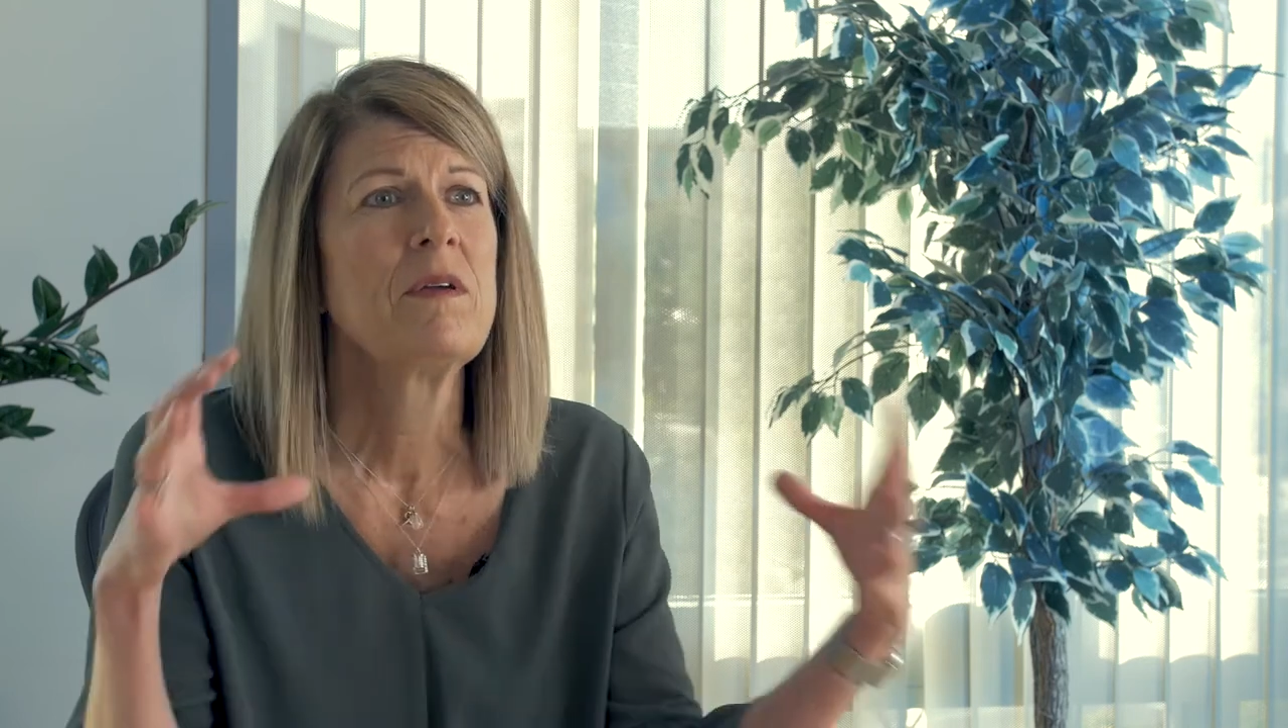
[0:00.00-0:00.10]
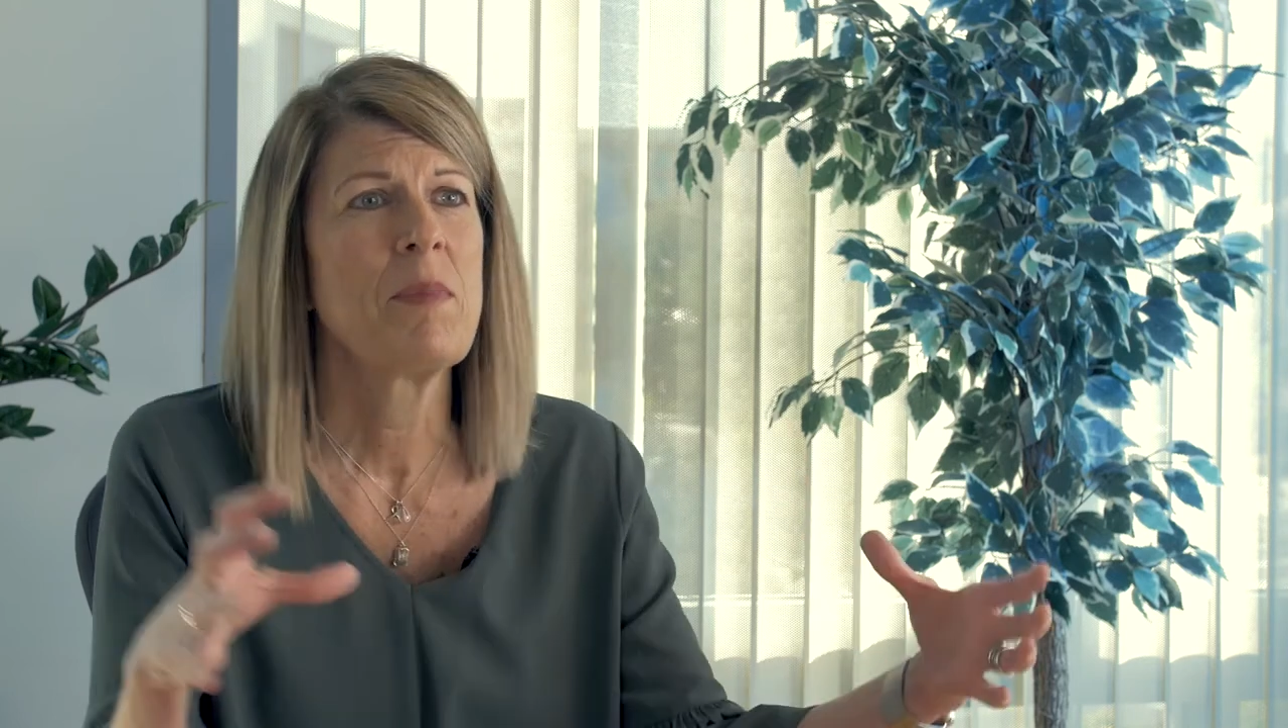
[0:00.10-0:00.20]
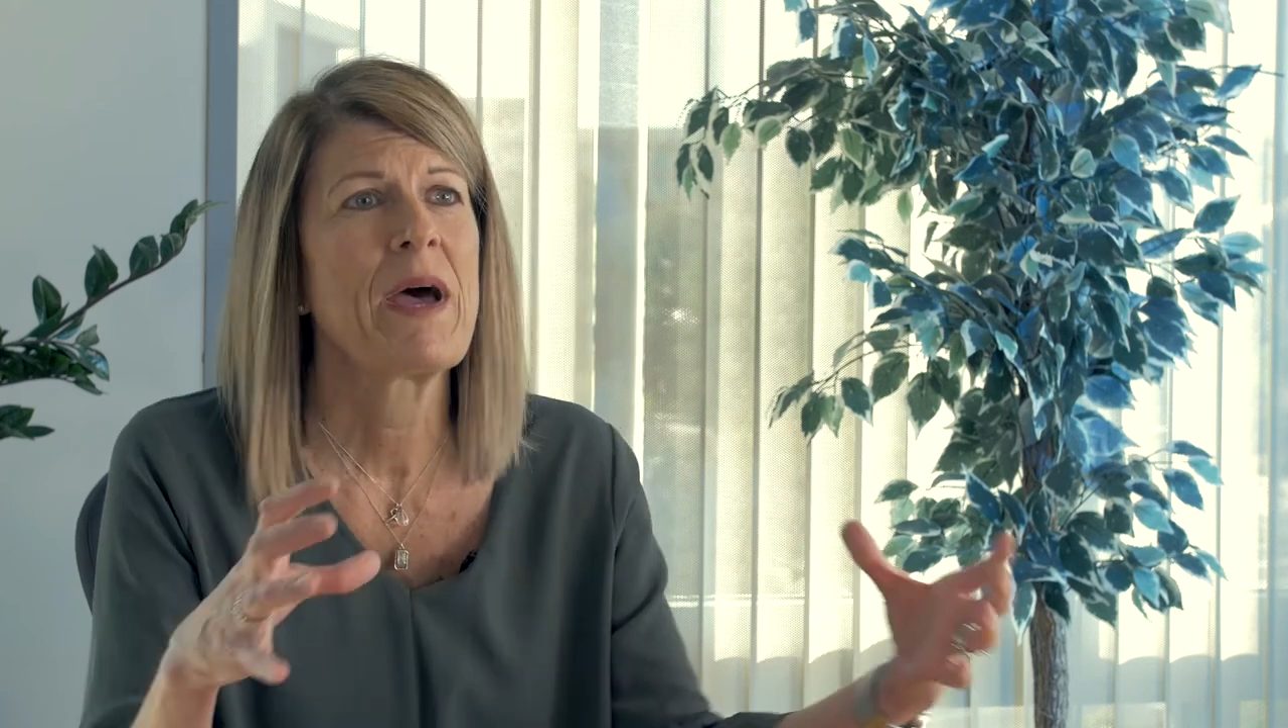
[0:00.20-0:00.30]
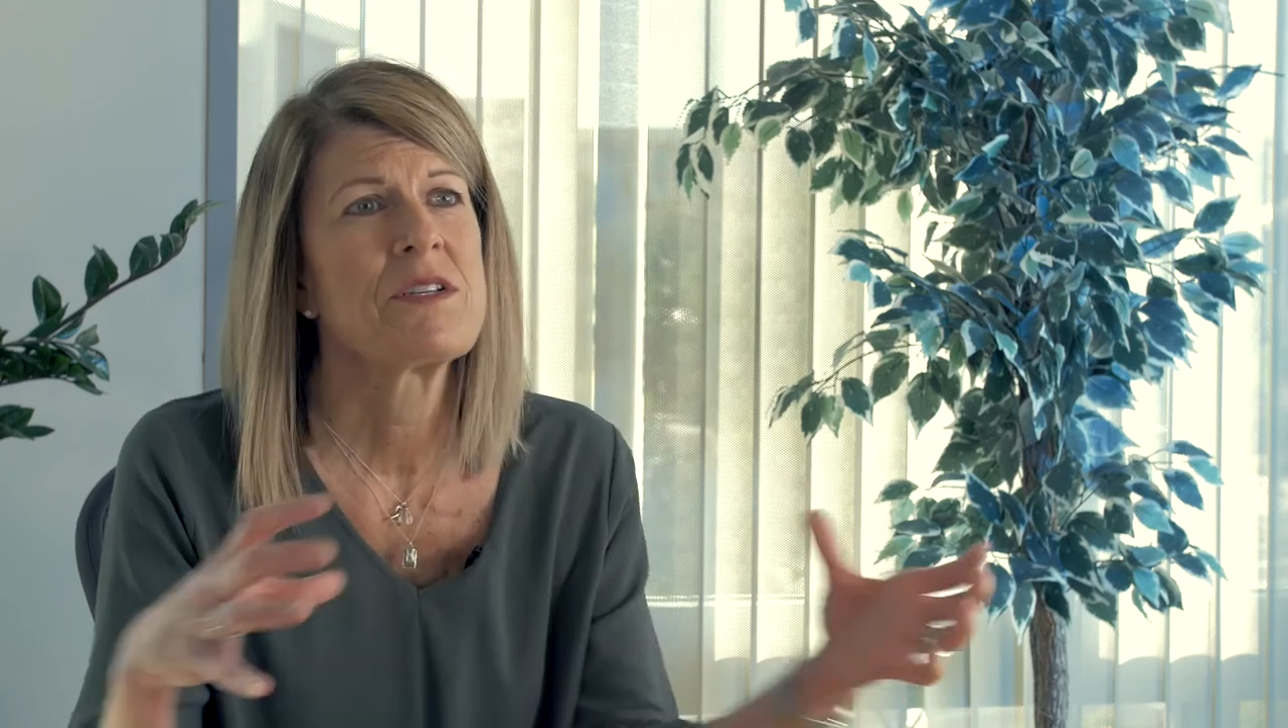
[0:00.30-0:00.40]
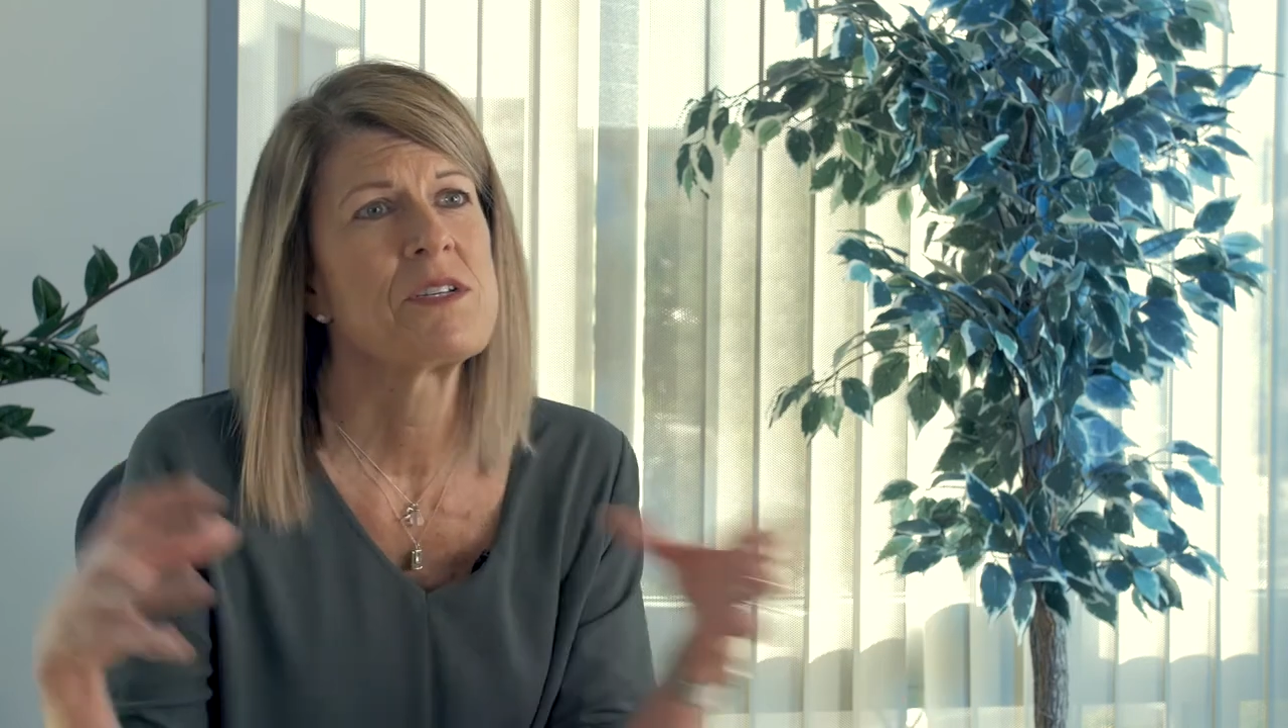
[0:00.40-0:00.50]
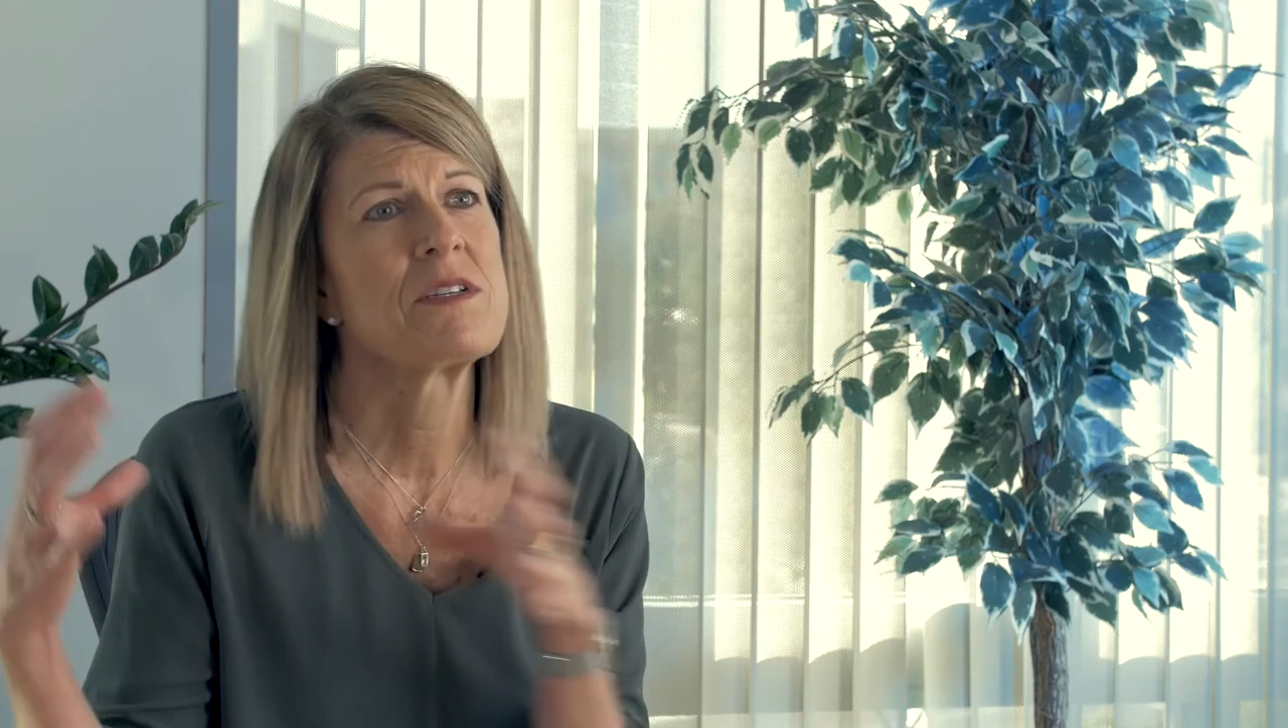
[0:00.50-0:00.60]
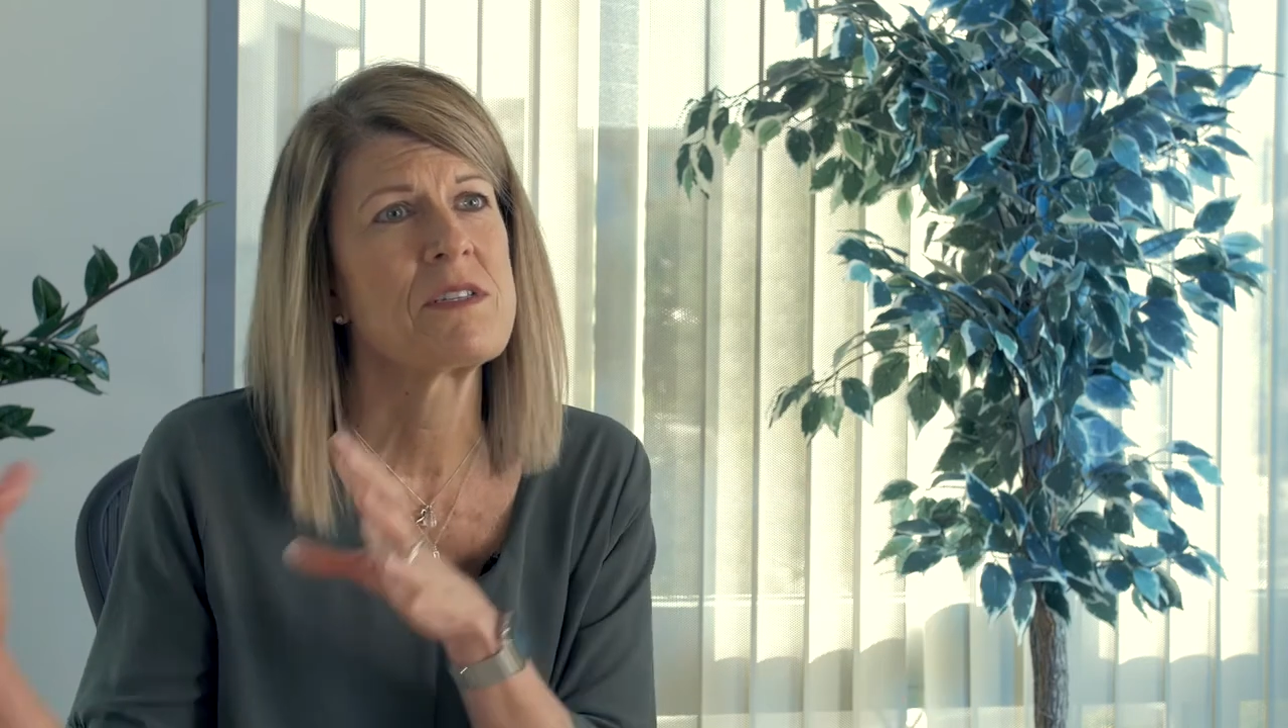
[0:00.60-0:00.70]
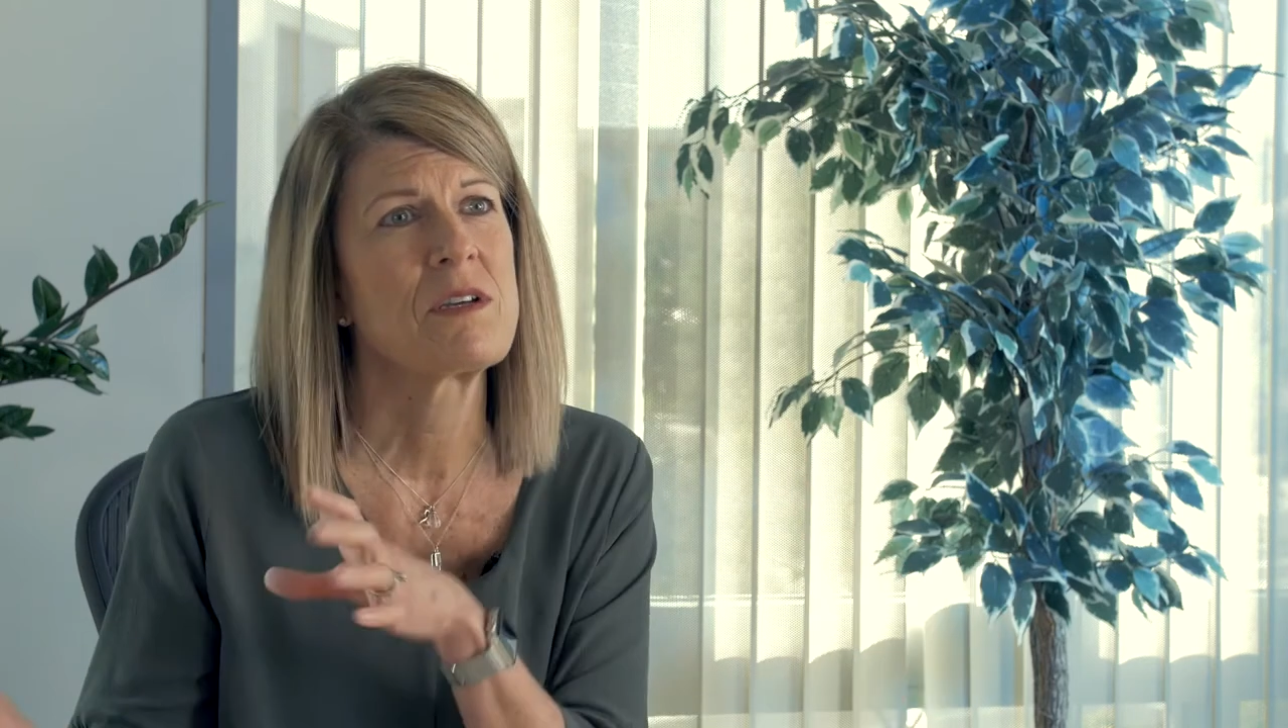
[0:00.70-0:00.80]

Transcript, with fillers: batches.